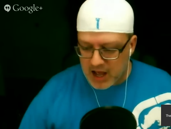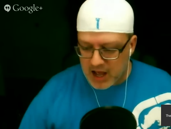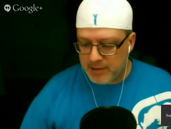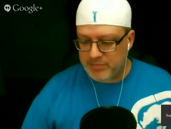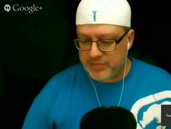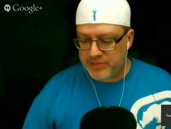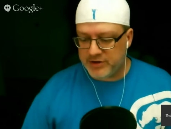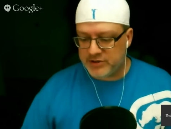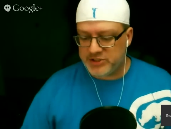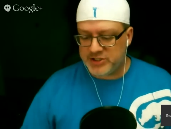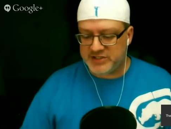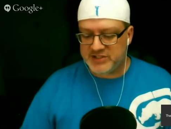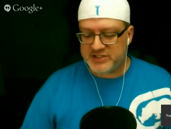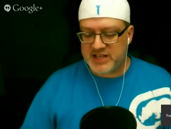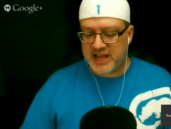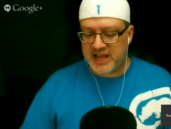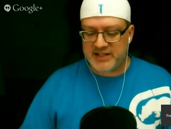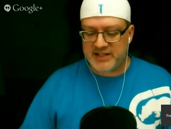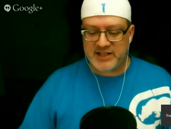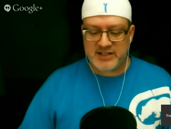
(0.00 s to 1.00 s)
they're just
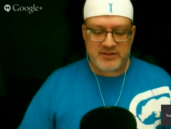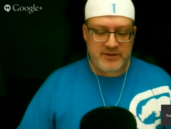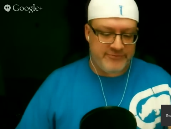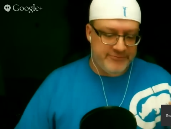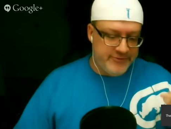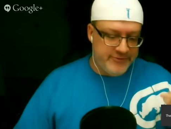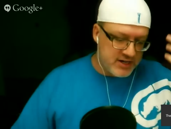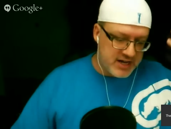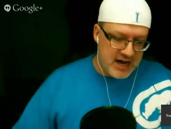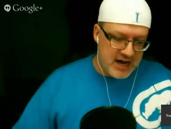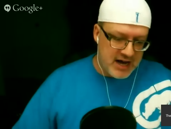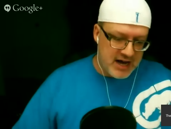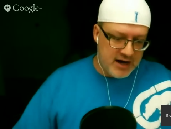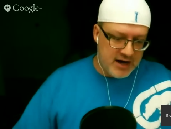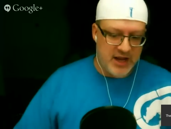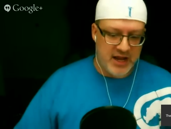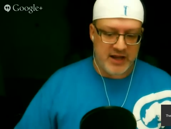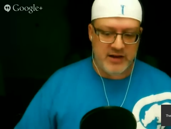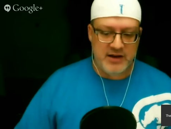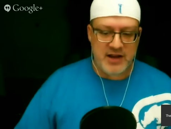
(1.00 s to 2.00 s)
saying get the fuck out
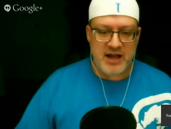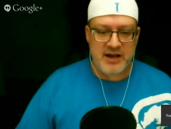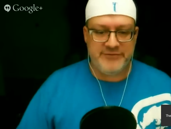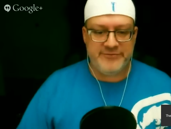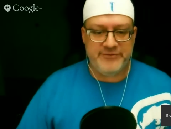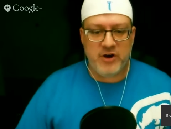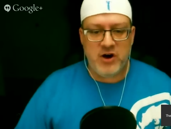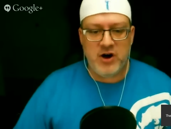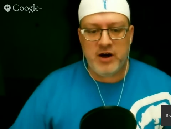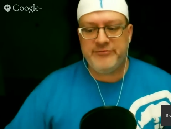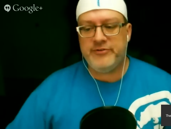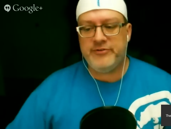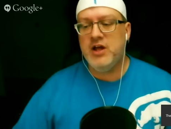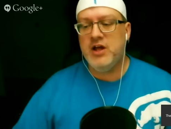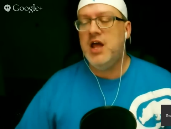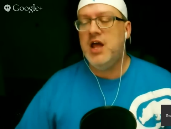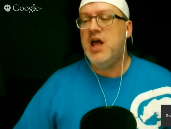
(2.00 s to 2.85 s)
and F off.